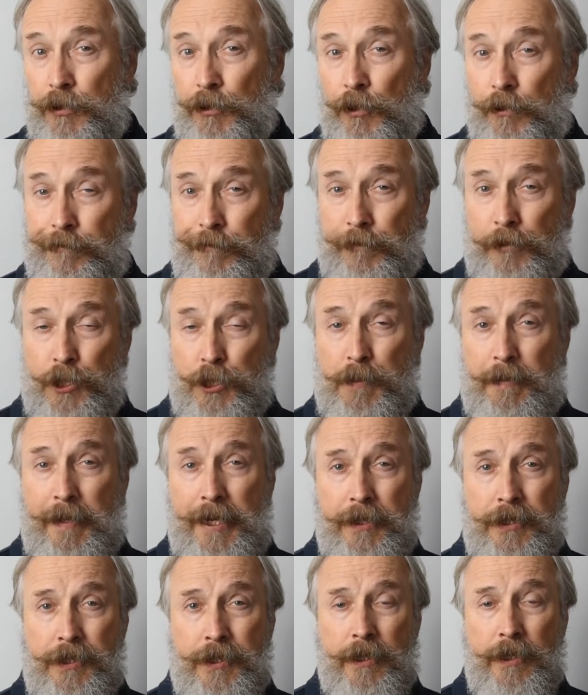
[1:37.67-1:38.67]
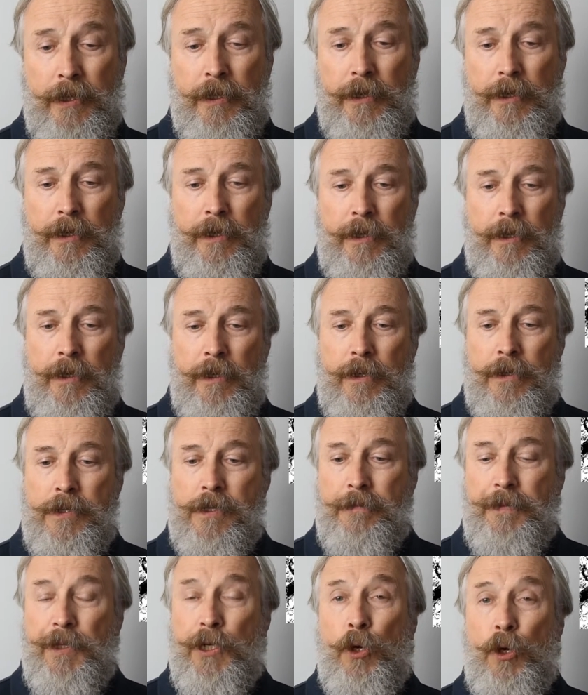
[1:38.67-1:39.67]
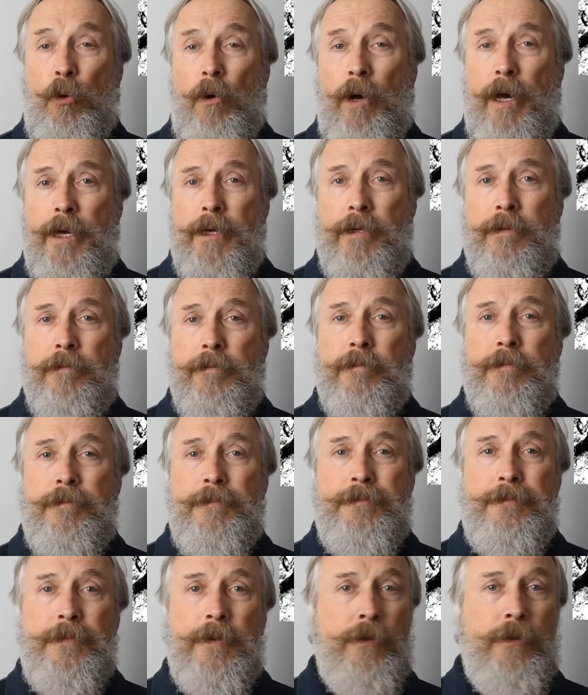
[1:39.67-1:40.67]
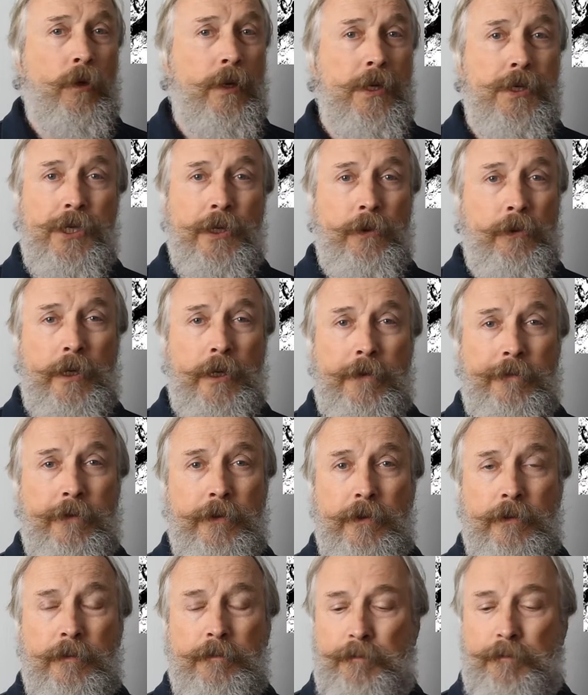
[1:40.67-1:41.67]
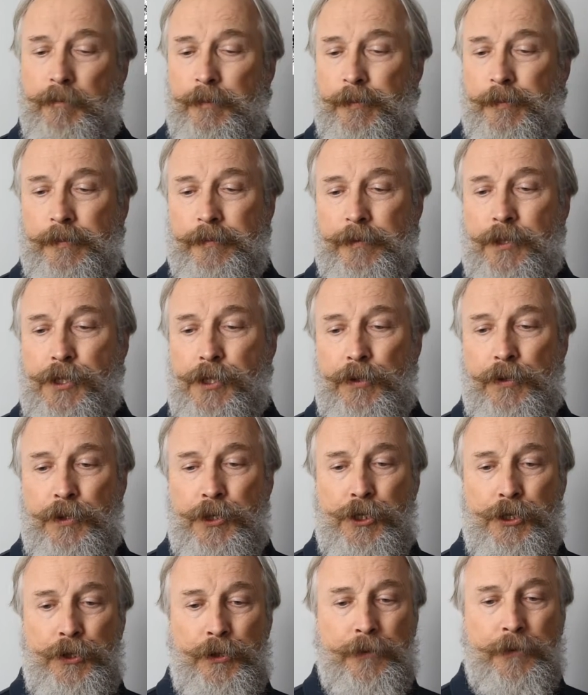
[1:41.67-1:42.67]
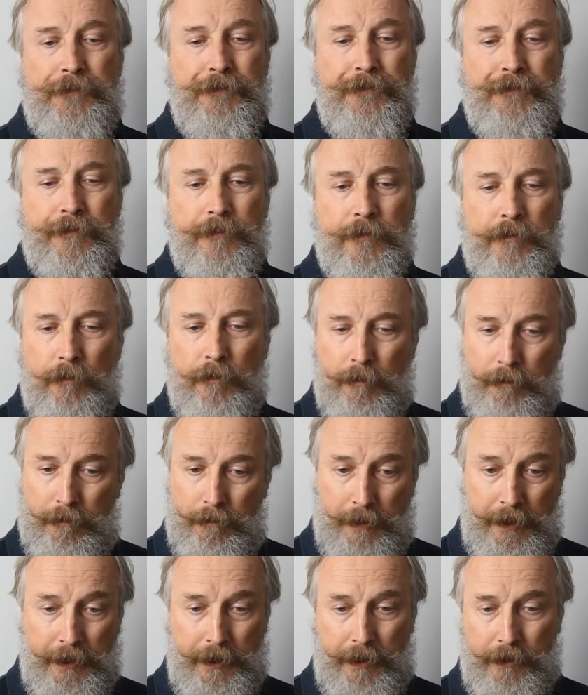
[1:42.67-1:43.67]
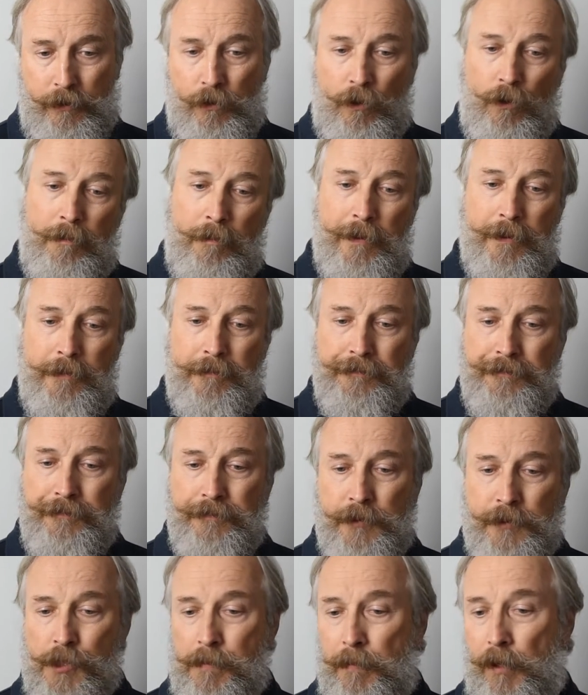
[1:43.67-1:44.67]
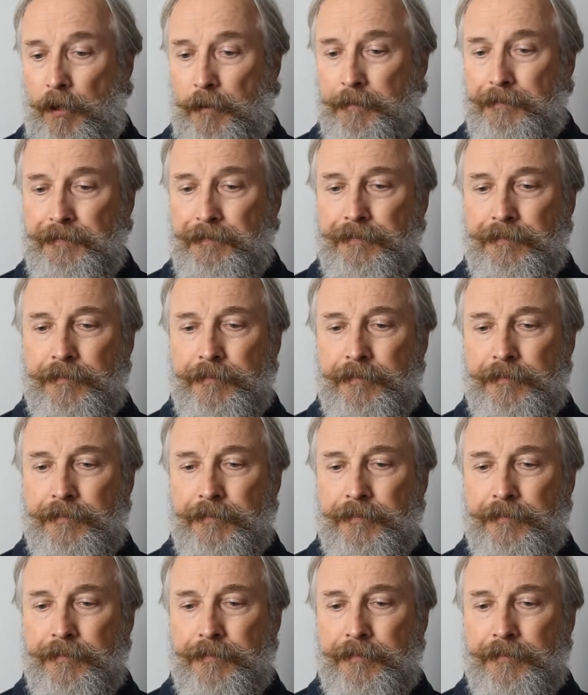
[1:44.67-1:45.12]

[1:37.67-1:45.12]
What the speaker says: Look for a space, something quiet, noisy, whatever suits you. Big, open, small.